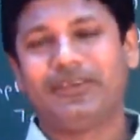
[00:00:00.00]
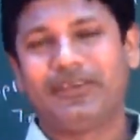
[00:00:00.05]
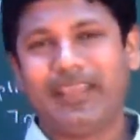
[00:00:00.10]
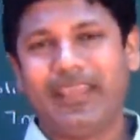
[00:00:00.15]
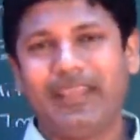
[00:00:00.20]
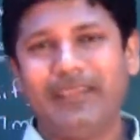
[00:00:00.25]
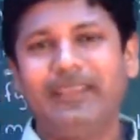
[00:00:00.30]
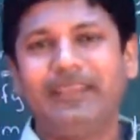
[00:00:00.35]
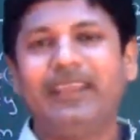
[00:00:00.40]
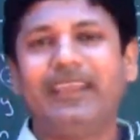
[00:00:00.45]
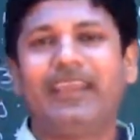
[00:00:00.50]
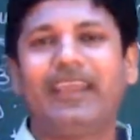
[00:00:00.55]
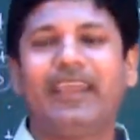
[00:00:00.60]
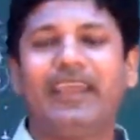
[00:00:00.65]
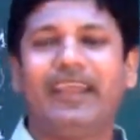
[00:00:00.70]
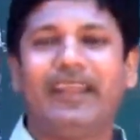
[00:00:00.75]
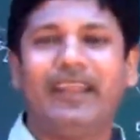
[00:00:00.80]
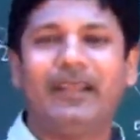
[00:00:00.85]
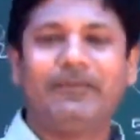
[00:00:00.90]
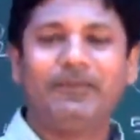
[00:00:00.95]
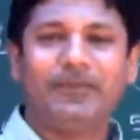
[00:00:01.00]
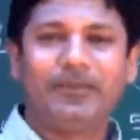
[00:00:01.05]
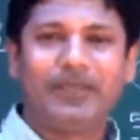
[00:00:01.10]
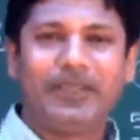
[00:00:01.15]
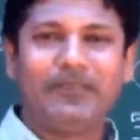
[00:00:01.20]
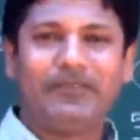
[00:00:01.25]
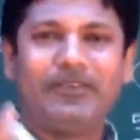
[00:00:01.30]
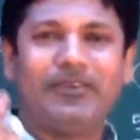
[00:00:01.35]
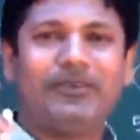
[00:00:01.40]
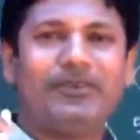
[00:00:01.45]
Okay, and I'm
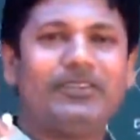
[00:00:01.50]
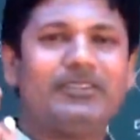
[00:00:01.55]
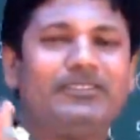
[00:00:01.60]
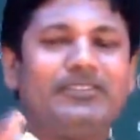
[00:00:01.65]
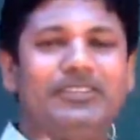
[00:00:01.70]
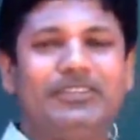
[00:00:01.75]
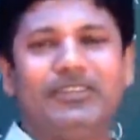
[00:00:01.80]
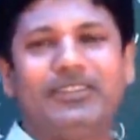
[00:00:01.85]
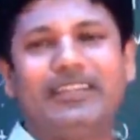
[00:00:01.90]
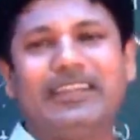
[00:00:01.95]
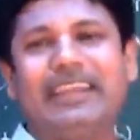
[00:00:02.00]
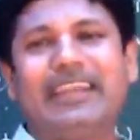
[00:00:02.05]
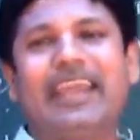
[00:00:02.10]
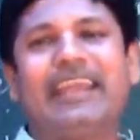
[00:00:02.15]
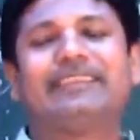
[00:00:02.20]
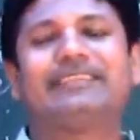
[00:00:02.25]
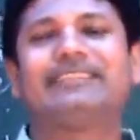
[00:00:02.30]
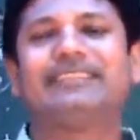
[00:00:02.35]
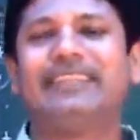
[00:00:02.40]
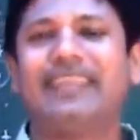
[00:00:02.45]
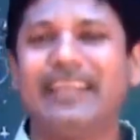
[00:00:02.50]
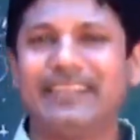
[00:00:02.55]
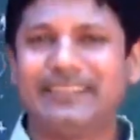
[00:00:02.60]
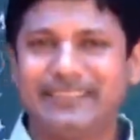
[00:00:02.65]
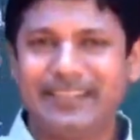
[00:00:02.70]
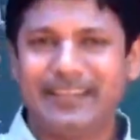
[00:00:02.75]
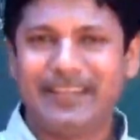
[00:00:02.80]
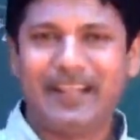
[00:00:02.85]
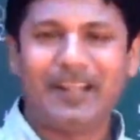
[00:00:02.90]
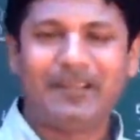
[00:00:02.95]
looking forward to see you the next
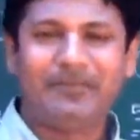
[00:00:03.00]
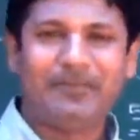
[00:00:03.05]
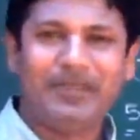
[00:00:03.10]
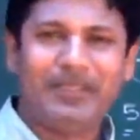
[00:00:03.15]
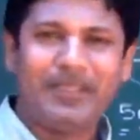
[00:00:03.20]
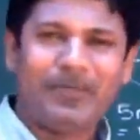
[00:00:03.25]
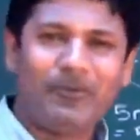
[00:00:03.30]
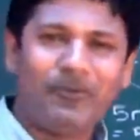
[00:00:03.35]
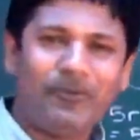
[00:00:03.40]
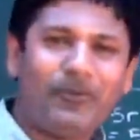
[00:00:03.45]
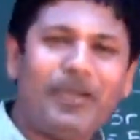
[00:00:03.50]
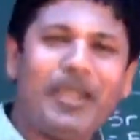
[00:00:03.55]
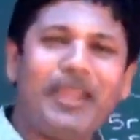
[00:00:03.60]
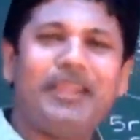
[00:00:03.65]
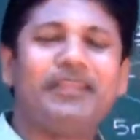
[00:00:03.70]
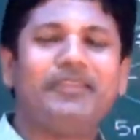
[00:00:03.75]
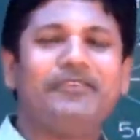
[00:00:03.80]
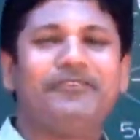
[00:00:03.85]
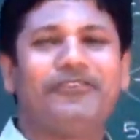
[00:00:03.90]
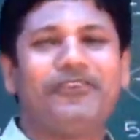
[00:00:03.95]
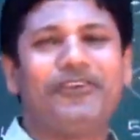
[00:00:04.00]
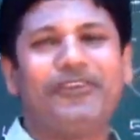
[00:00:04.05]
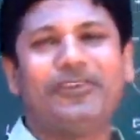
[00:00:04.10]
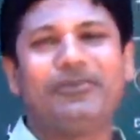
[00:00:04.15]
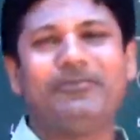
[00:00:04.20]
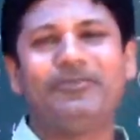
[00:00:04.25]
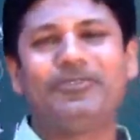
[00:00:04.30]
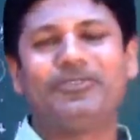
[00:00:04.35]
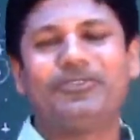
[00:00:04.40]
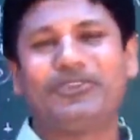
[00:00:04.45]
lesson. I'll be there waiting for
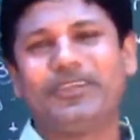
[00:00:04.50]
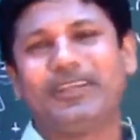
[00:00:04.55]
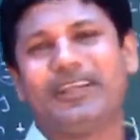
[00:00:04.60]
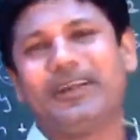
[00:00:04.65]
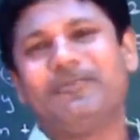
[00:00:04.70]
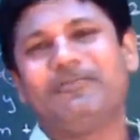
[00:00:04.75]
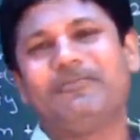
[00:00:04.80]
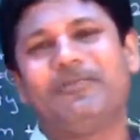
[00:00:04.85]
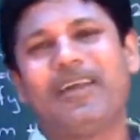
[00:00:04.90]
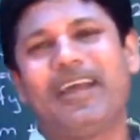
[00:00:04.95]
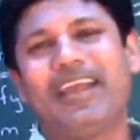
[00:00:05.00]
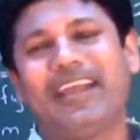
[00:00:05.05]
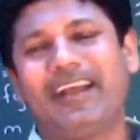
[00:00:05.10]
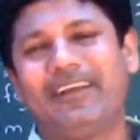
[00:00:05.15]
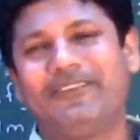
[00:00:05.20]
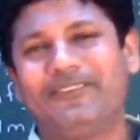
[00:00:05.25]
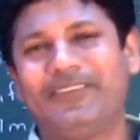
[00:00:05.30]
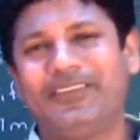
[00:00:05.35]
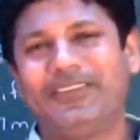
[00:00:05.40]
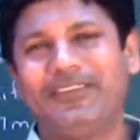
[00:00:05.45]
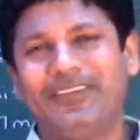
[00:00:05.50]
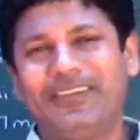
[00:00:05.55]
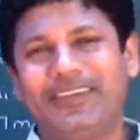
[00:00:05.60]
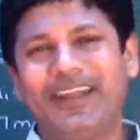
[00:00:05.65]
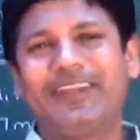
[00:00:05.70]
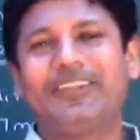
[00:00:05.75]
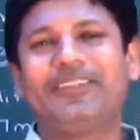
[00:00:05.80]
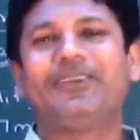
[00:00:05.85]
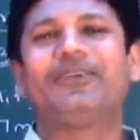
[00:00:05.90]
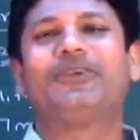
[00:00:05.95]
you. Be sure to come back after you've
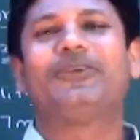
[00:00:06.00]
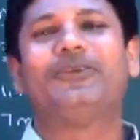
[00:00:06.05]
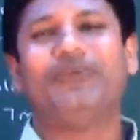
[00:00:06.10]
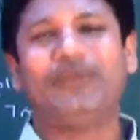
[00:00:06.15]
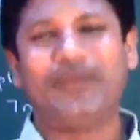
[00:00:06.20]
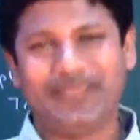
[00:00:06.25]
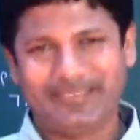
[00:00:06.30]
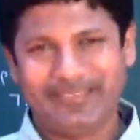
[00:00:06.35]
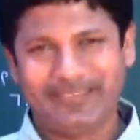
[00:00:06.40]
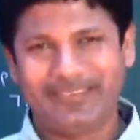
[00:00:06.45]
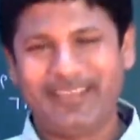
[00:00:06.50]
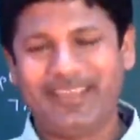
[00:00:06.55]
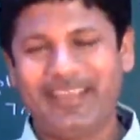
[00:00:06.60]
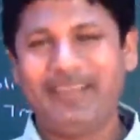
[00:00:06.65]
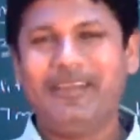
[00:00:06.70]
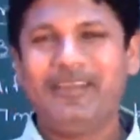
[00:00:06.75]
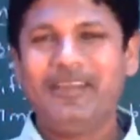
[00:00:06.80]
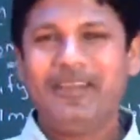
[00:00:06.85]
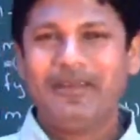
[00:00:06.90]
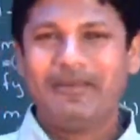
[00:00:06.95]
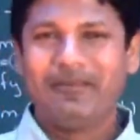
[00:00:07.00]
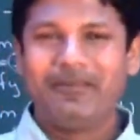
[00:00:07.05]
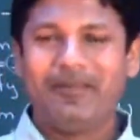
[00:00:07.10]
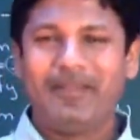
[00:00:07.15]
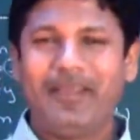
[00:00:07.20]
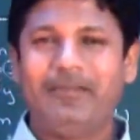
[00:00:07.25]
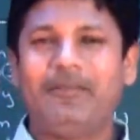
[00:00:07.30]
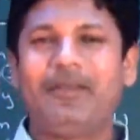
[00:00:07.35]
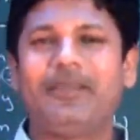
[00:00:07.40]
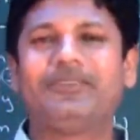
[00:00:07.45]
done your quiz. Okay,
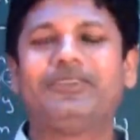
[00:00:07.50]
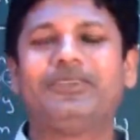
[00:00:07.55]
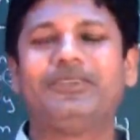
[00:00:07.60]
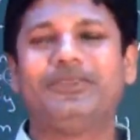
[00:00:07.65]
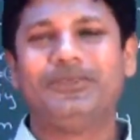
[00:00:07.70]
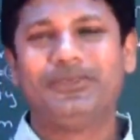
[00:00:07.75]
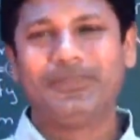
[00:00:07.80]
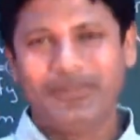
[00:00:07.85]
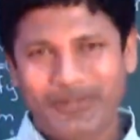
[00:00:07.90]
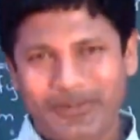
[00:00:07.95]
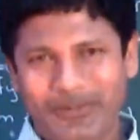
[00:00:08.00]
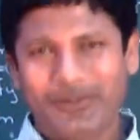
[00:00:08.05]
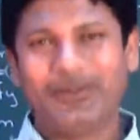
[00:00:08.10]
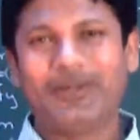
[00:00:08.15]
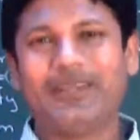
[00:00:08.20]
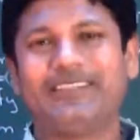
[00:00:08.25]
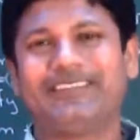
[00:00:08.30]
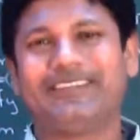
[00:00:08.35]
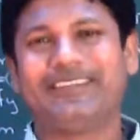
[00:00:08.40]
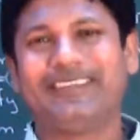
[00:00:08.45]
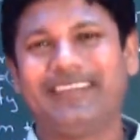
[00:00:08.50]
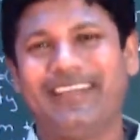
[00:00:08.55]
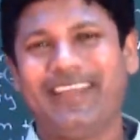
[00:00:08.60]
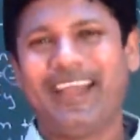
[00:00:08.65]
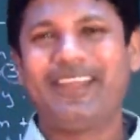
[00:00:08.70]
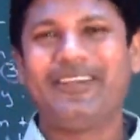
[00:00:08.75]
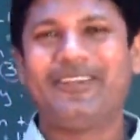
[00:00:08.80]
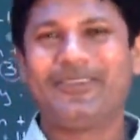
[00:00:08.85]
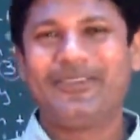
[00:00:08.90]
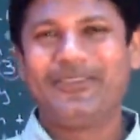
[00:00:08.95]
and make sure you do the quiz. Okay,
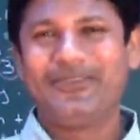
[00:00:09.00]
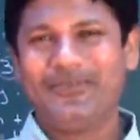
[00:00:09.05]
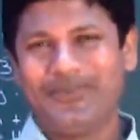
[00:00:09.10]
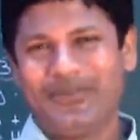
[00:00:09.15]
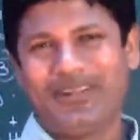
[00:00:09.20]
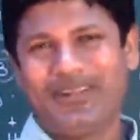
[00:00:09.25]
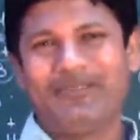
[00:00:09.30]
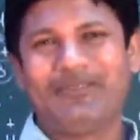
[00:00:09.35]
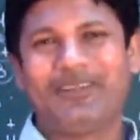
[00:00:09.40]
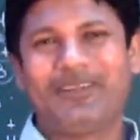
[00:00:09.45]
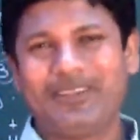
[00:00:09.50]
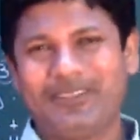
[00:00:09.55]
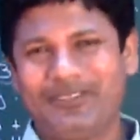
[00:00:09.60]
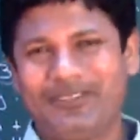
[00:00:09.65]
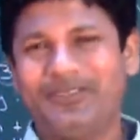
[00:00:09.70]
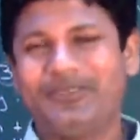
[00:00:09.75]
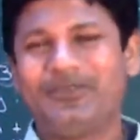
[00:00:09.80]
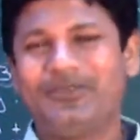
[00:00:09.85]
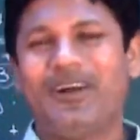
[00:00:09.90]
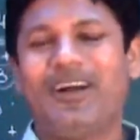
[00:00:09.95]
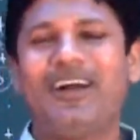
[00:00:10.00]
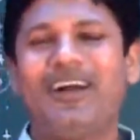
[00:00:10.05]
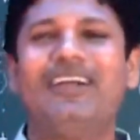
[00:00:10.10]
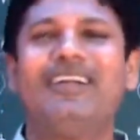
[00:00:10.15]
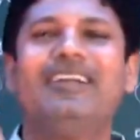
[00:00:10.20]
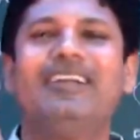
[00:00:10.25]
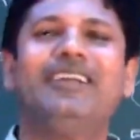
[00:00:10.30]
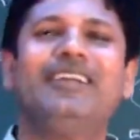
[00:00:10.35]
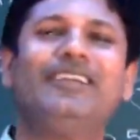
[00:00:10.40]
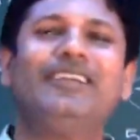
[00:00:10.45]
I know you will, because you are
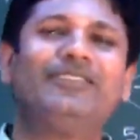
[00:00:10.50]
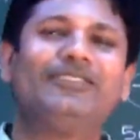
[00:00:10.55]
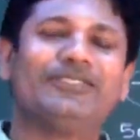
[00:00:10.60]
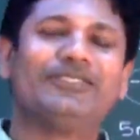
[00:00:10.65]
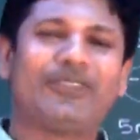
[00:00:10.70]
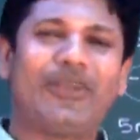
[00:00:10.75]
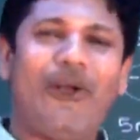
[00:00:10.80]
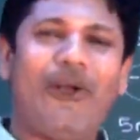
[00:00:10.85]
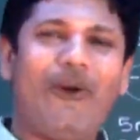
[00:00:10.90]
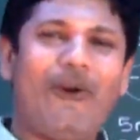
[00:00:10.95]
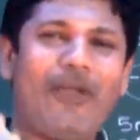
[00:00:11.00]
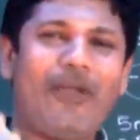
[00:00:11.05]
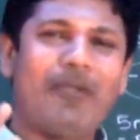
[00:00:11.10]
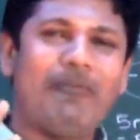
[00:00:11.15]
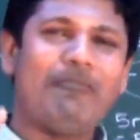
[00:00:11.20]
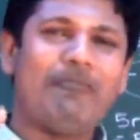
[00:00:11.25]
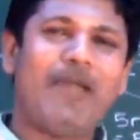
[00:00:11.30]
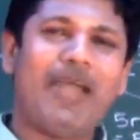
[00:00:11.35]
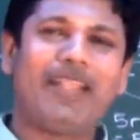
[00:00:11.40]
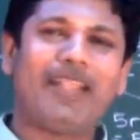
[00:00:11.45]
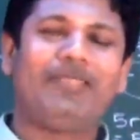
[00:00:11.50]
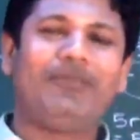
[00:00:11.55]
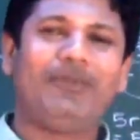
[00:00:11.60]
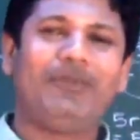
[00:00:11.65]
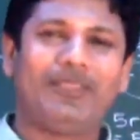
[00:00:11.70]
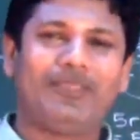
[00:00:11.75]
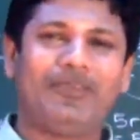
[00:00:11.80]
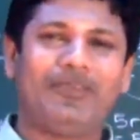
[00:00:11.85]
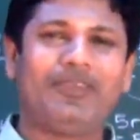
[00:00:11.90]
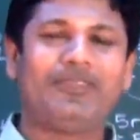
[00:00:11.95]
Score A Math
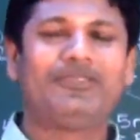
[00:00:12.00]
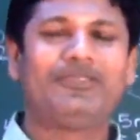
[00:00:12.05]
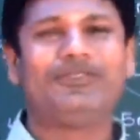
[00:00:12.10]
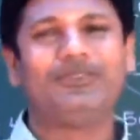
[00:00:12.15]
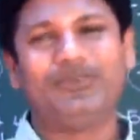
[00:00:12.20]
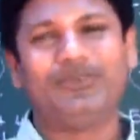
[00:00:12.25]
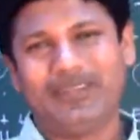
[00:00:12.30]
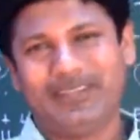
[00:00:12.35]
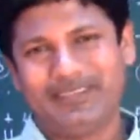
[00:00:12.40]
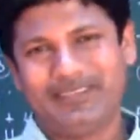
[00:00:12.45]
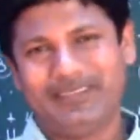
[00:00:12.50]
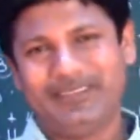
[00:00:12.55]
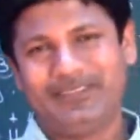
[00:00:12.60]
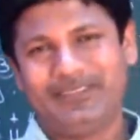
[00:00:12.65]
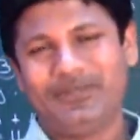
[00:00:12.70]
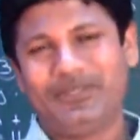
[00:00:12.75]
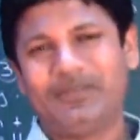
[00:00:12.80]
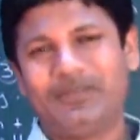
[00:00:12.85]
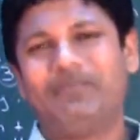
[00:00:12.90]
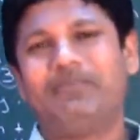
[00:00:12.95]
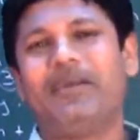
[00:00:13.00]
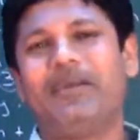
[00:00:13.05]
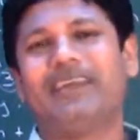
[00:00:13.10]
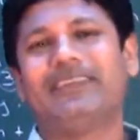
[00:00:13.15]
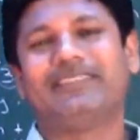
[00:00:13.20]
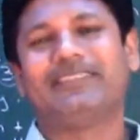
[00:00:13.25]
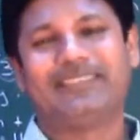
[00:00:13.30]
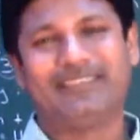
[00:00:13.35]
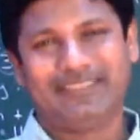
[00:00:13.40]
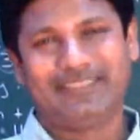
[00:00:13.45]
Victory student. You're the
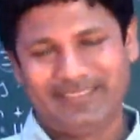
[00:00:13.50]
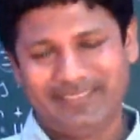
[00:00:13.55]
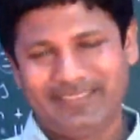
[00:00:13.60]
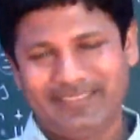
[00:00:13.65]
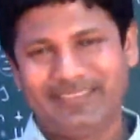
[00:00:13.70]
best.